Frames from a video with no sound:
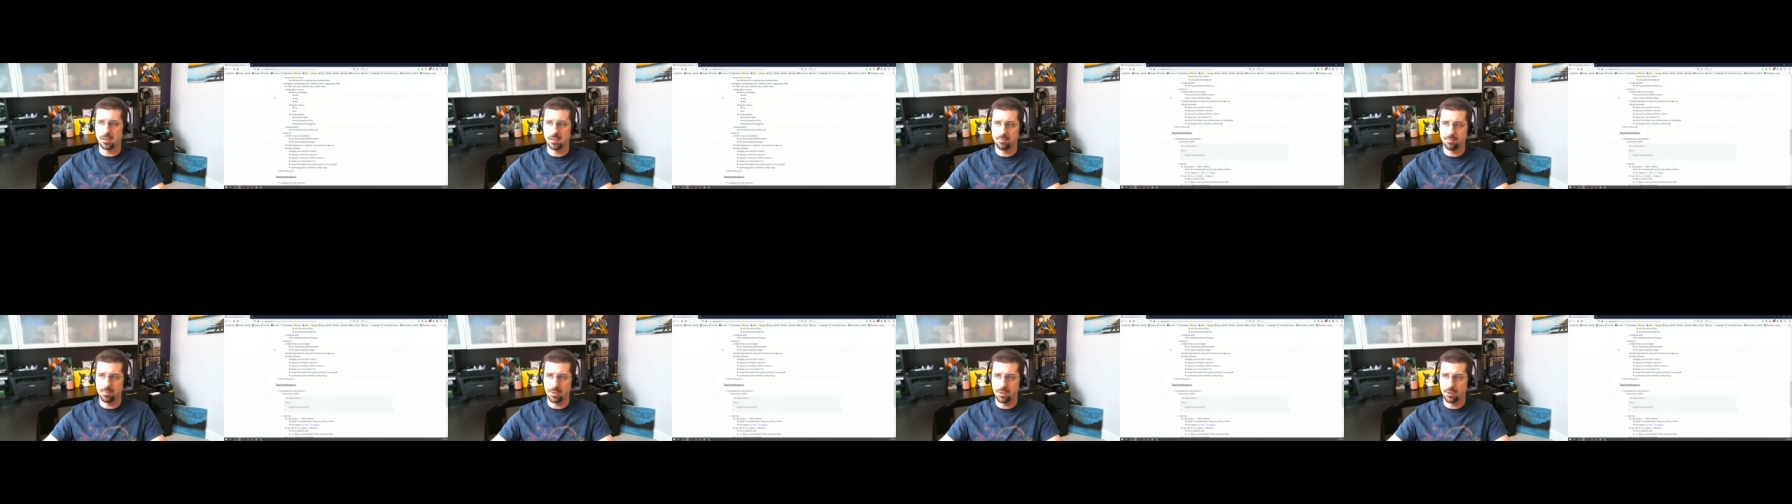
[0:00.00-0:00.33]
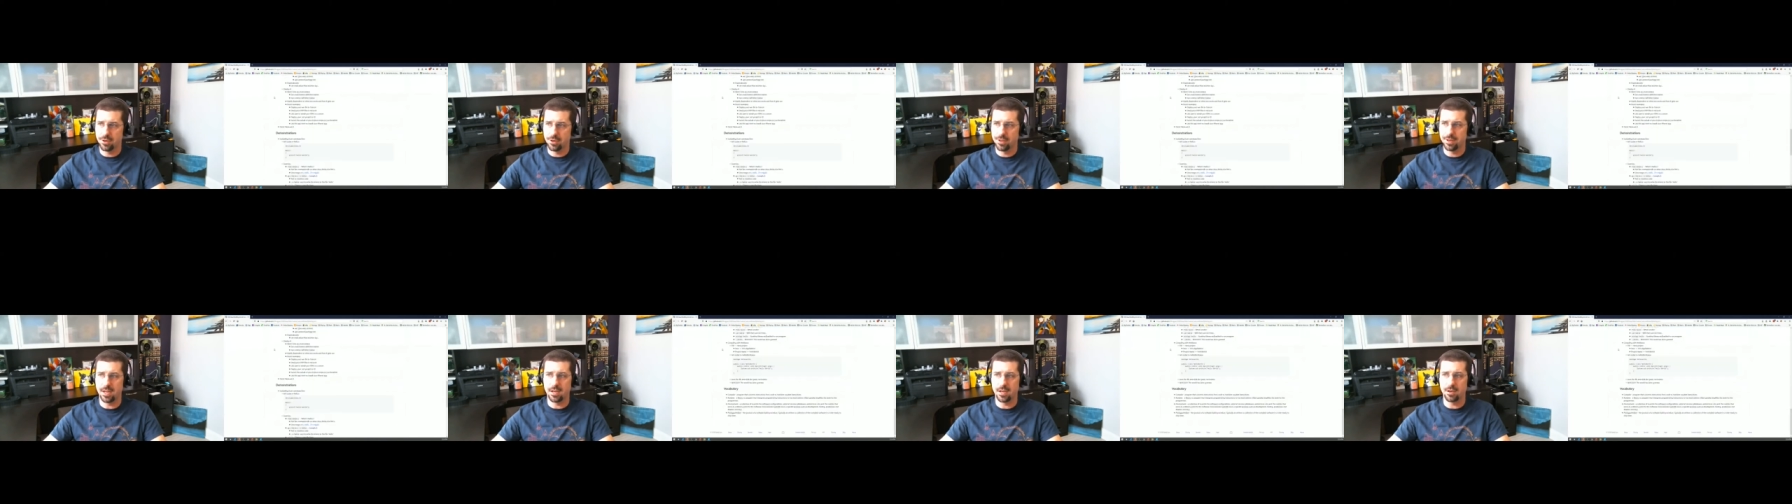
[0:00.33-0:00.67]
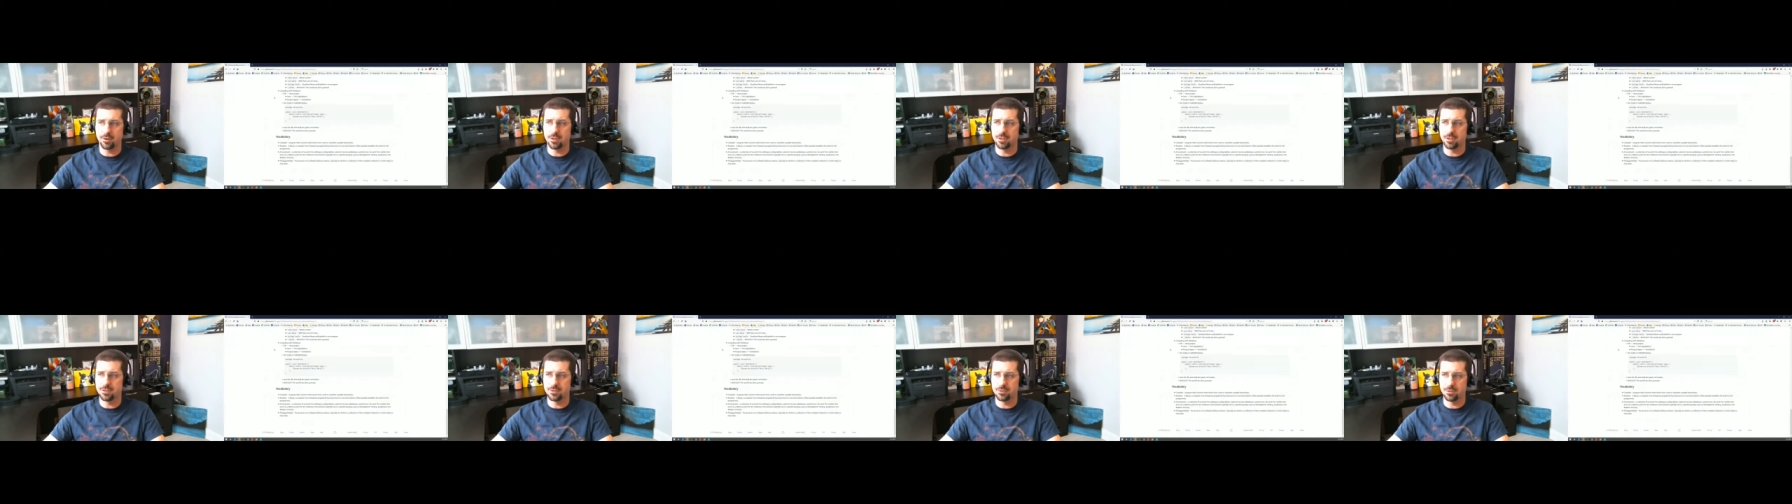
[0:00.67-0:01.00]
and build it
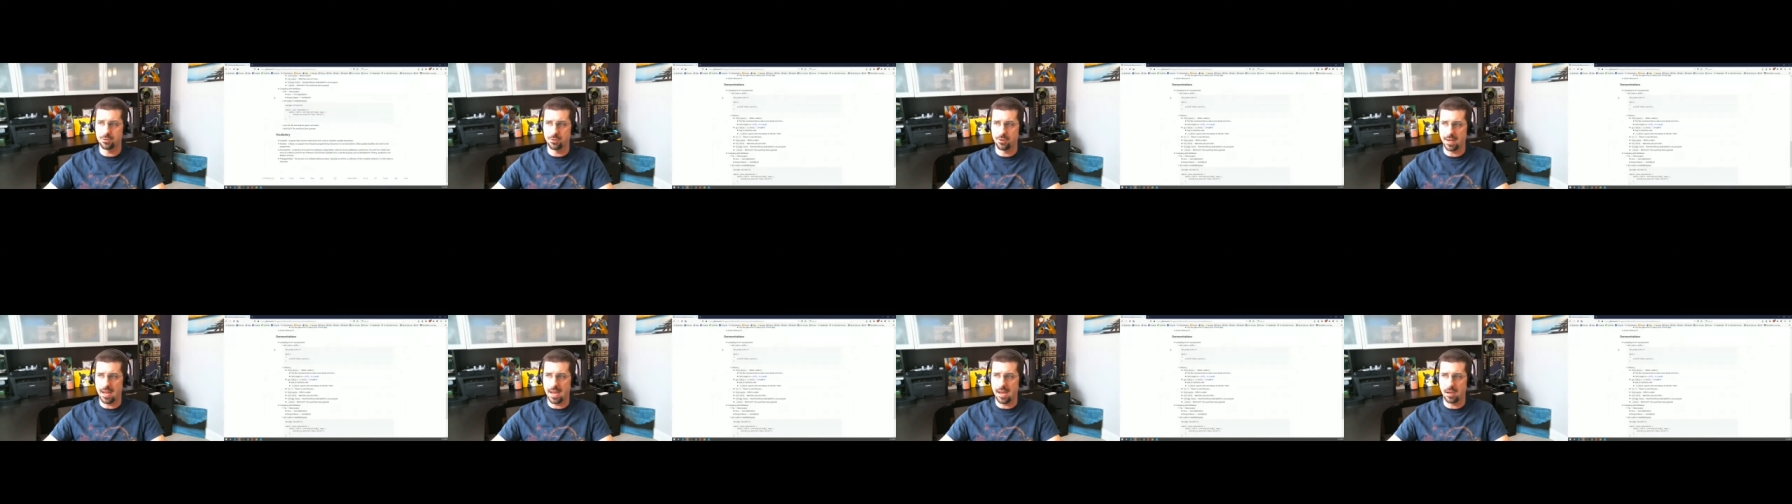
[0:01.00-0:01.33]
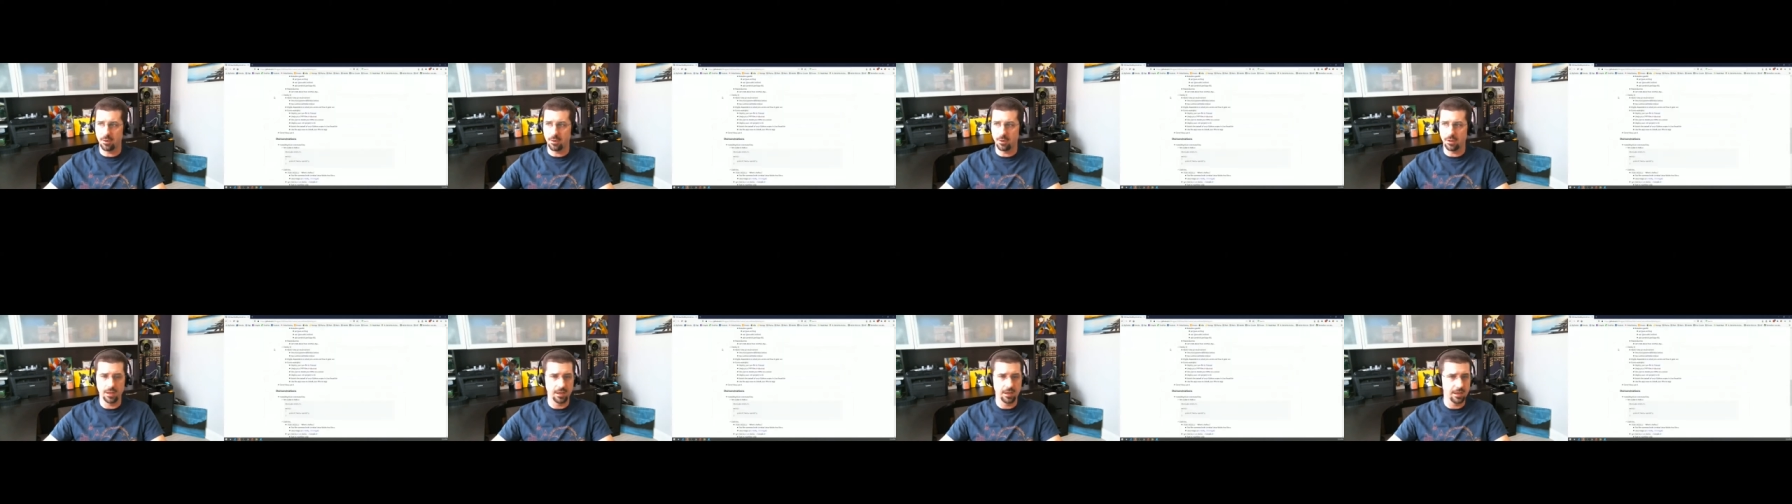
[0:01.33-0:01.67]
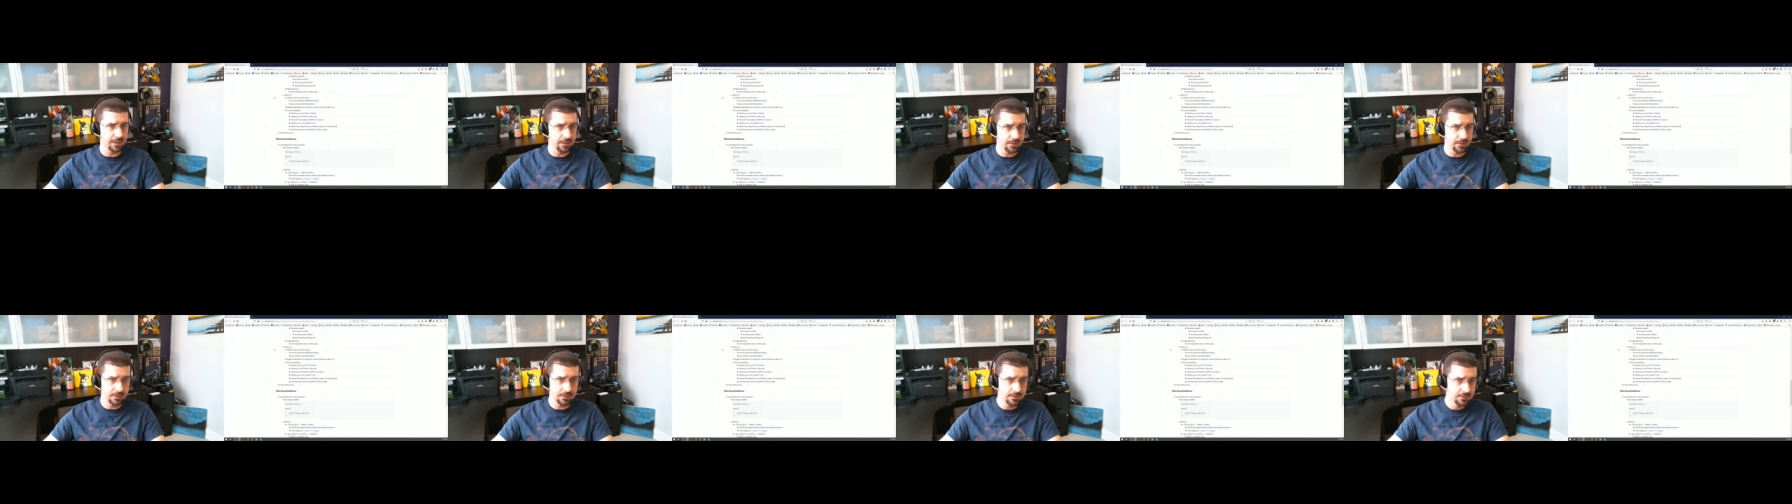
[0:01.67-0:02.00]
out into an
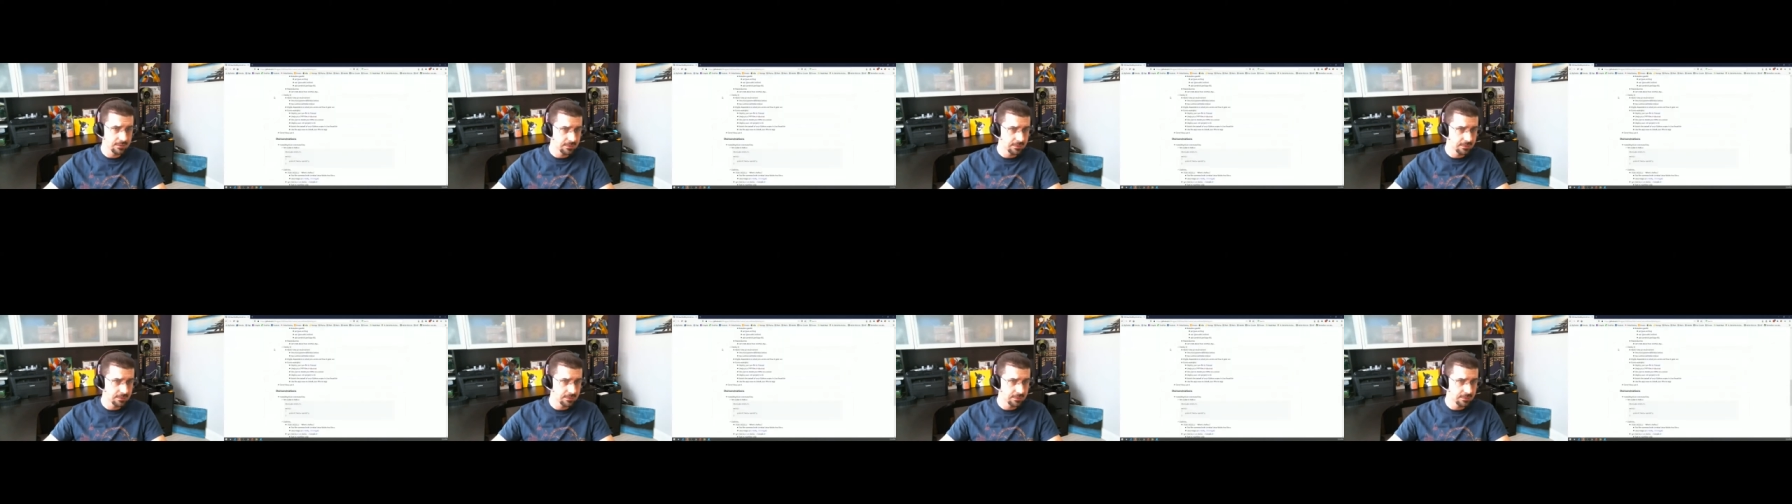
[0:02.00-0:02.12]
outline